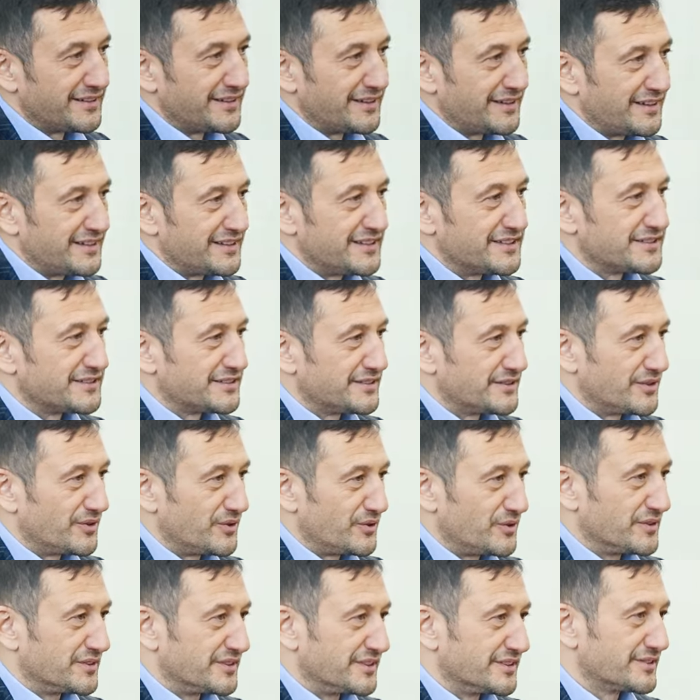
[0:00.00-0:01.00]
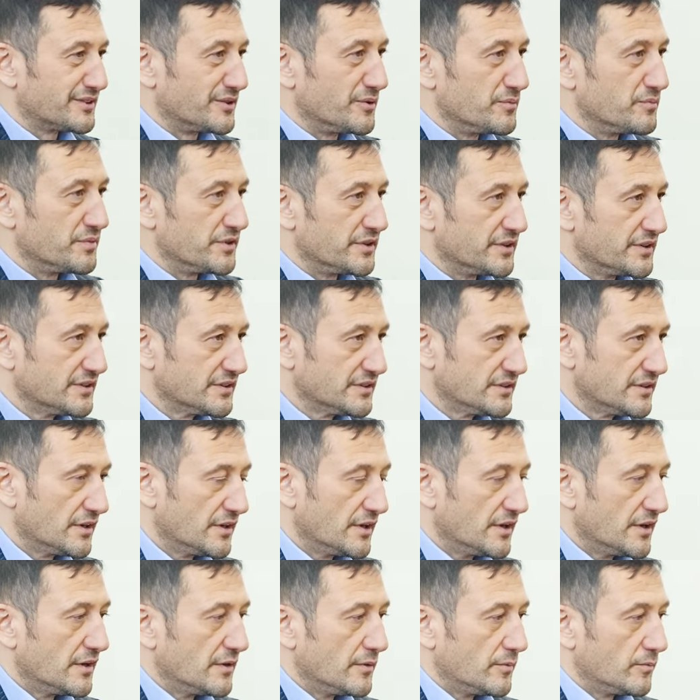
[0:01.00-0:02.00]
analyzed all these companies,
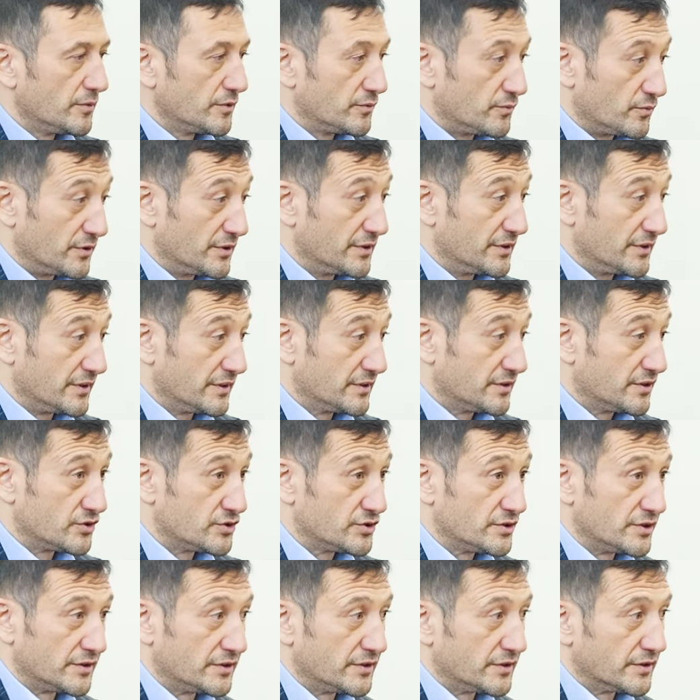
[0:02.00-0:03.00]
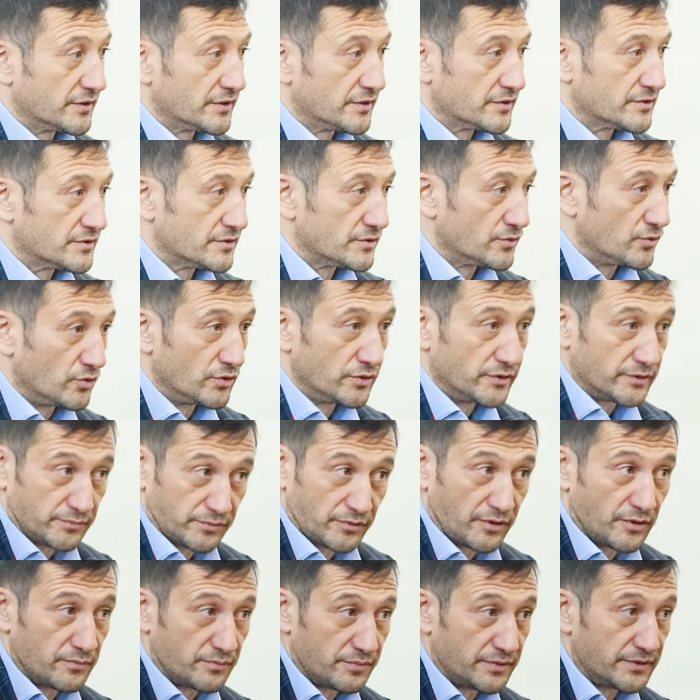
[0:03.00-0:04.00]
but really, Etagi, I think, it's the only
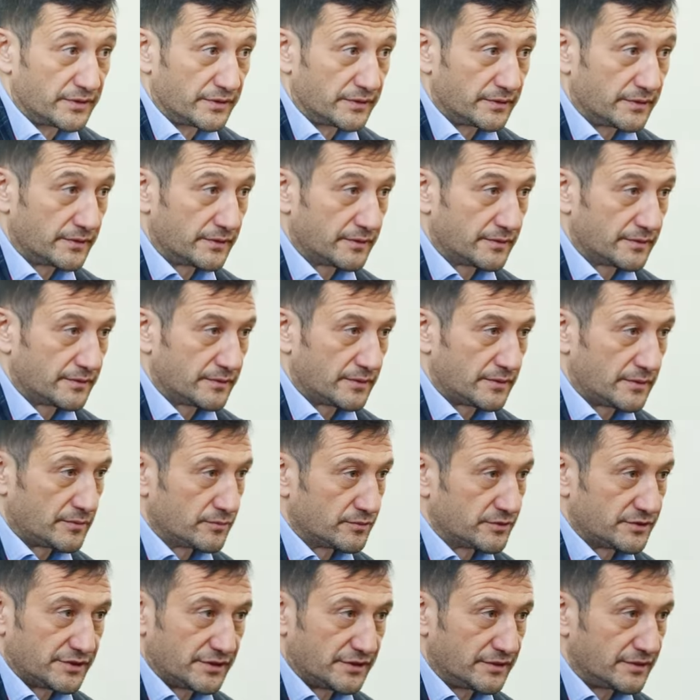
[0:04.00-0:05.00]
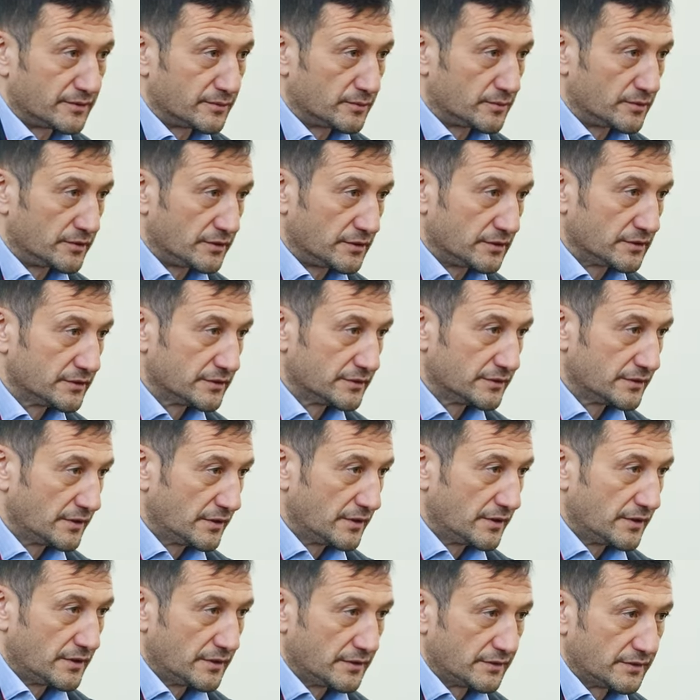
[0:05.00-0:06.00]
company I would say in the world
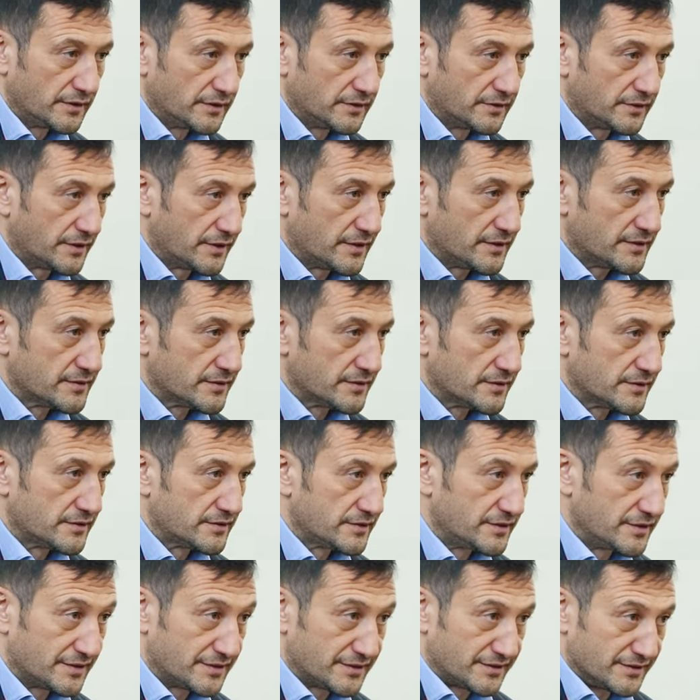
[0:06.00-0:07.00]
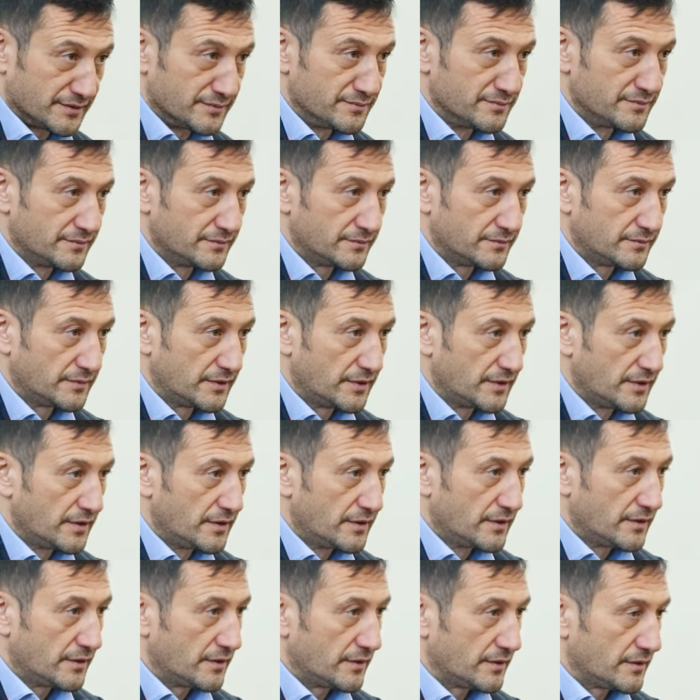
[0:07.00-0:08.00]
that has a system.
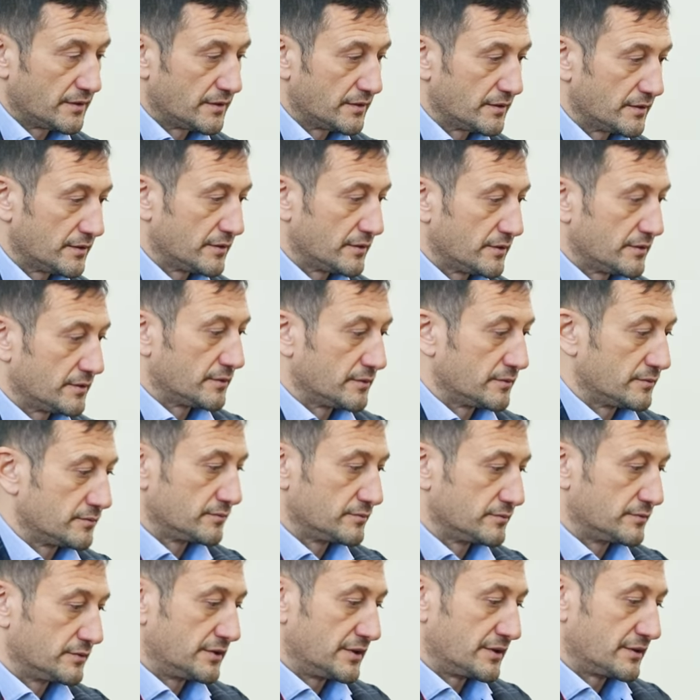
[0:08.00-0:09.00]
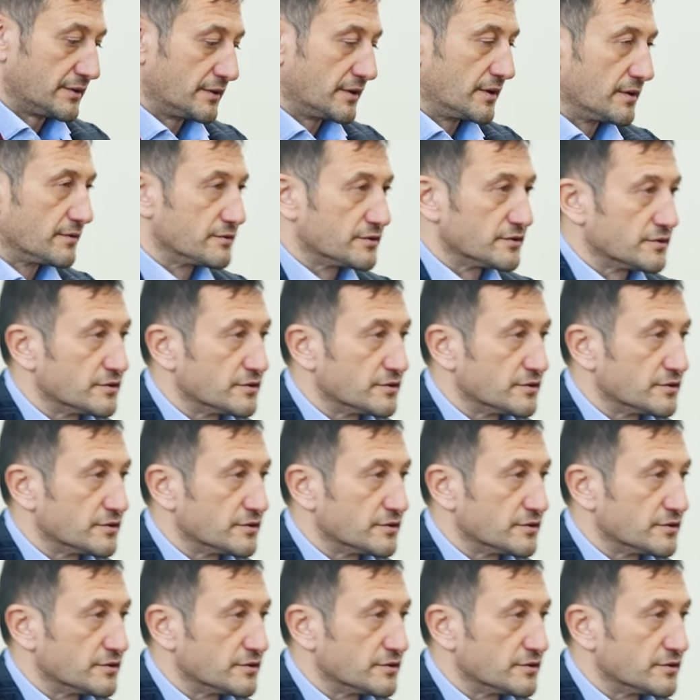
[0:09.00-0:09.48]
Uh, that gives